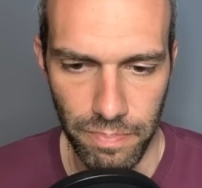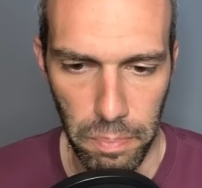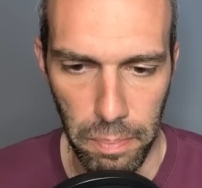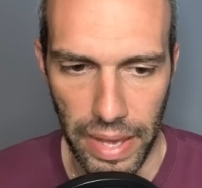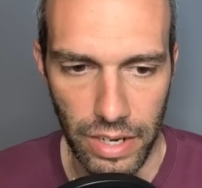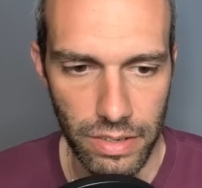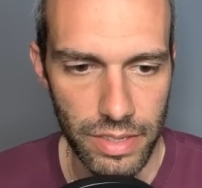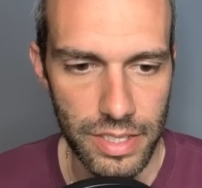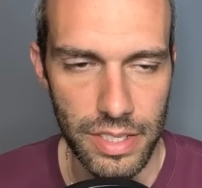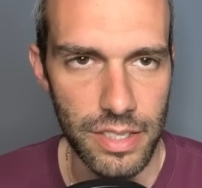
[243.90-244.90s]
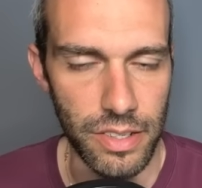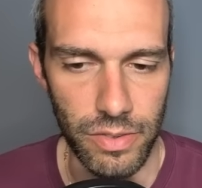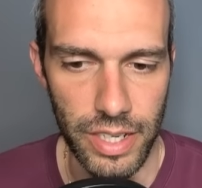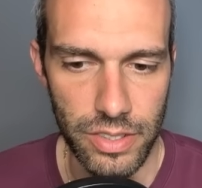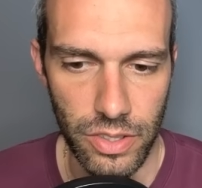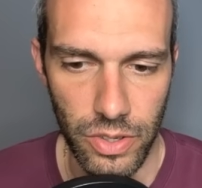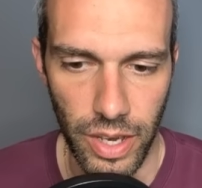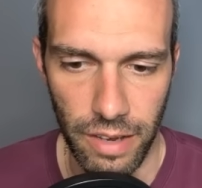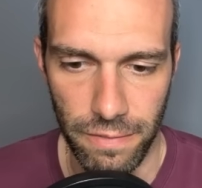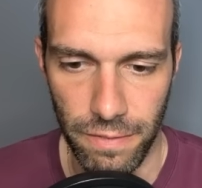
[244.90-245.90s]
better this season, right? So you
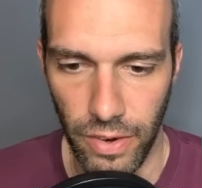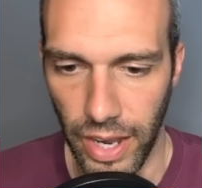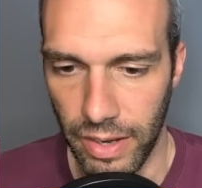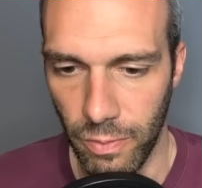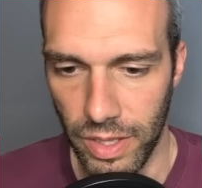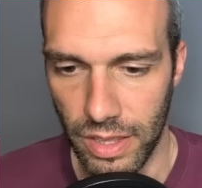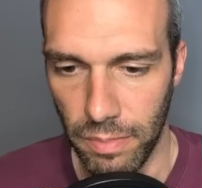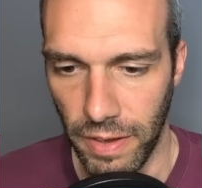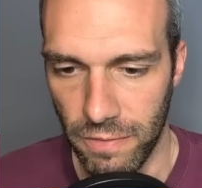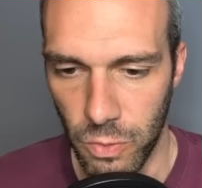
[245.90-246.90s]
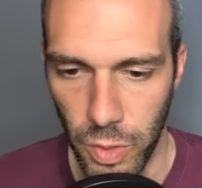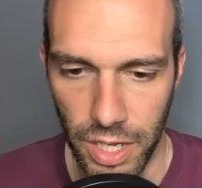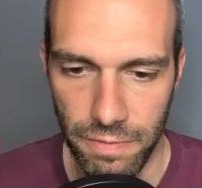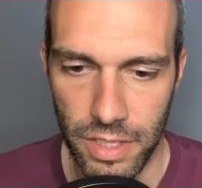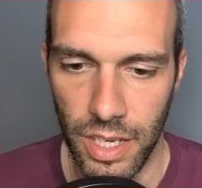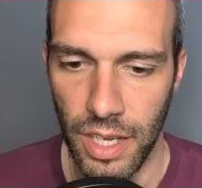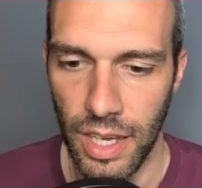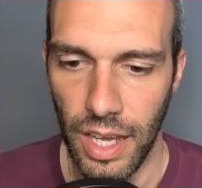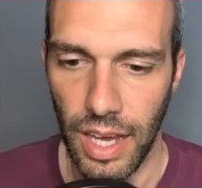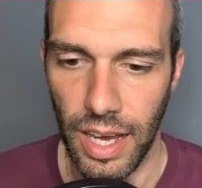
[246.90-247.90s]
have Ferret with buffed Swift,
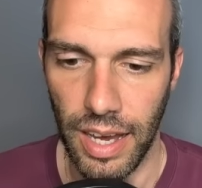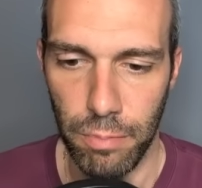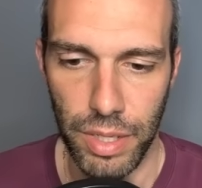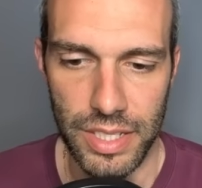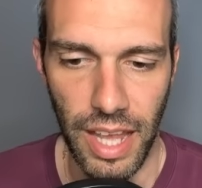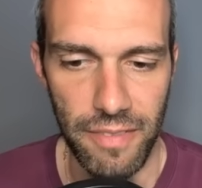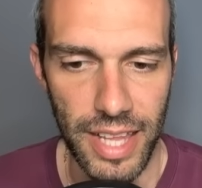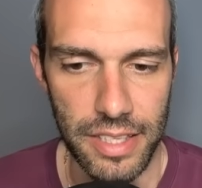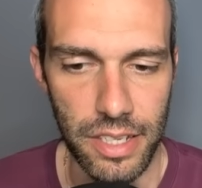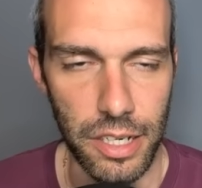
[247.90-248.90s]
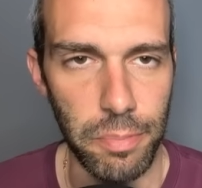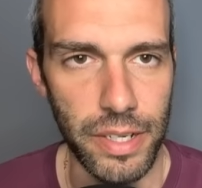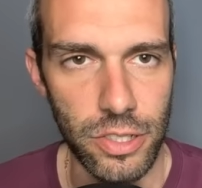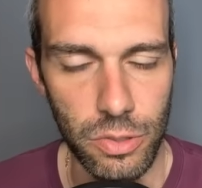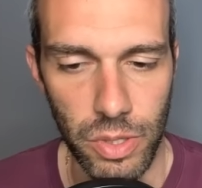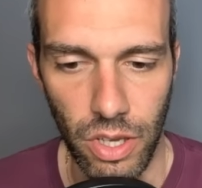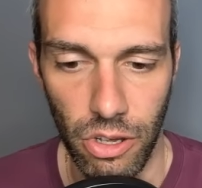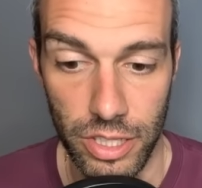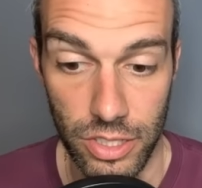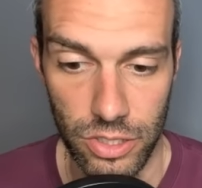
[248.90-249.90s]
plus having that Sucker Punches with all
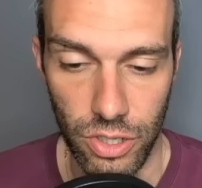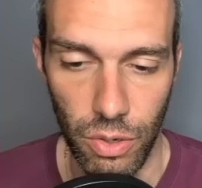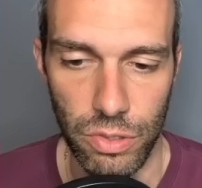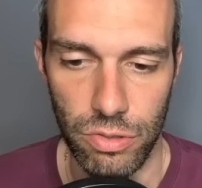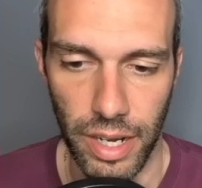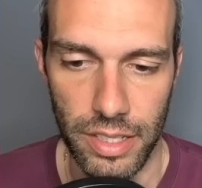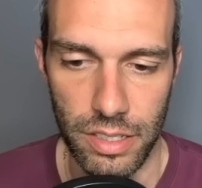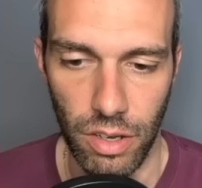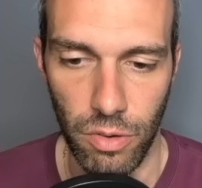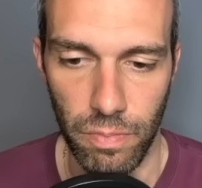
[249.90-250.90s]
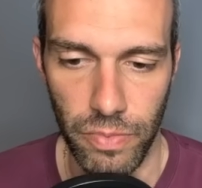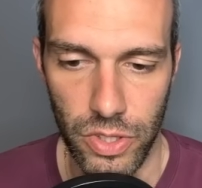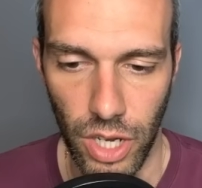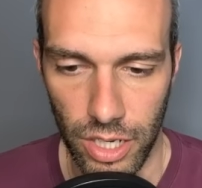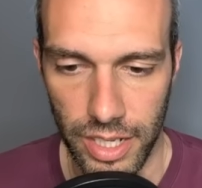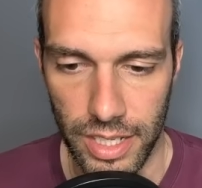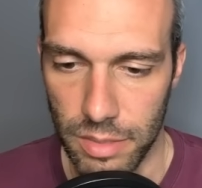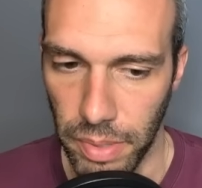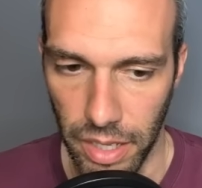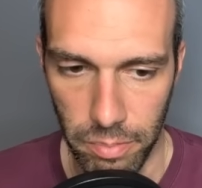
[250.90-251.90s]
these ghosts, right? So Dark is
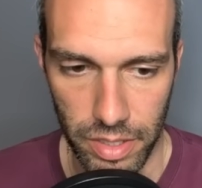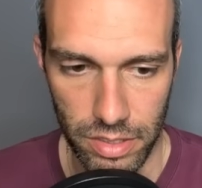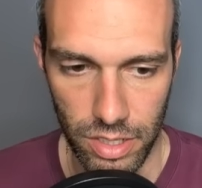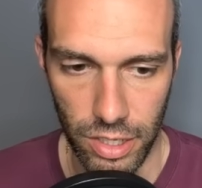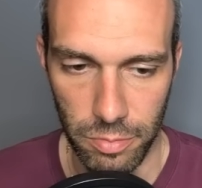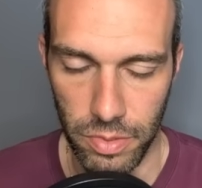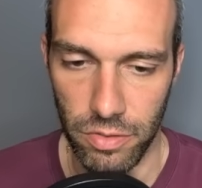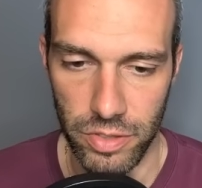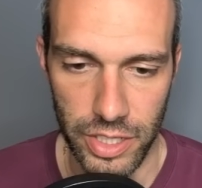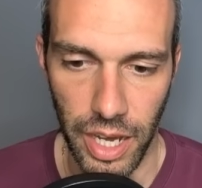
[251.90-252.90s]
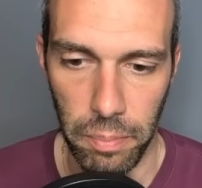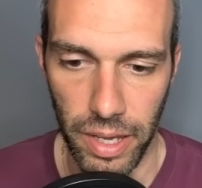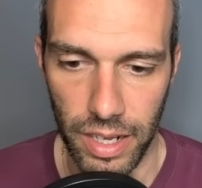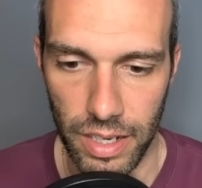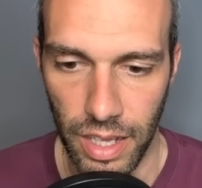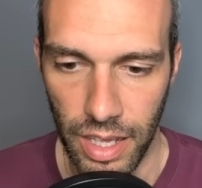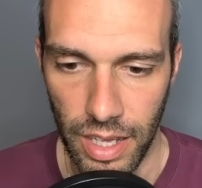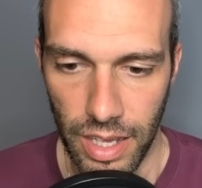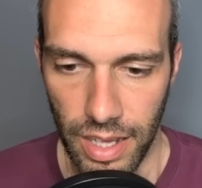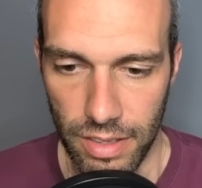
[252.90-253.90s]
banned, but Dark moves are not banned.
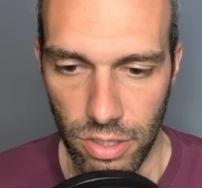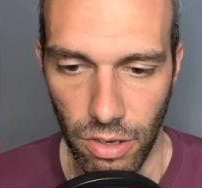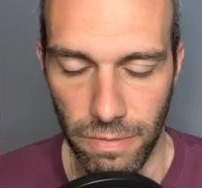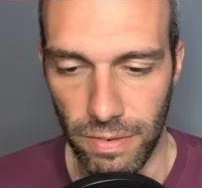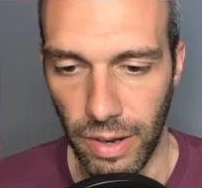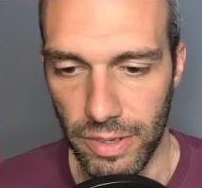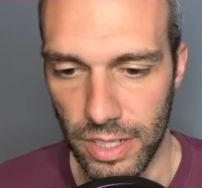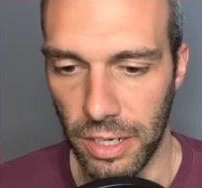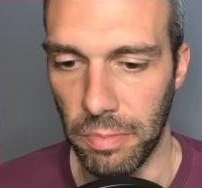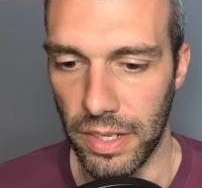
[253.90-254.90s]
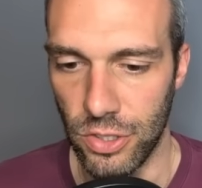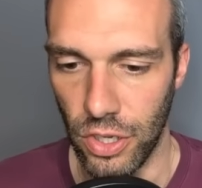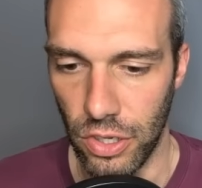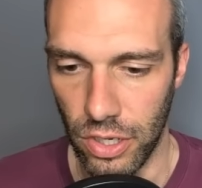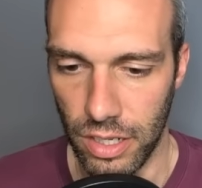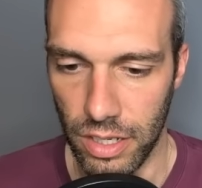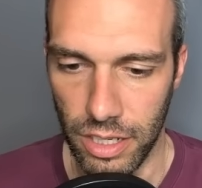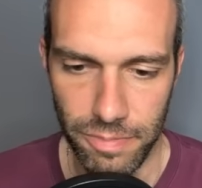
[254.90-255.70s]
So Ferret with Sucker Punch, you're good.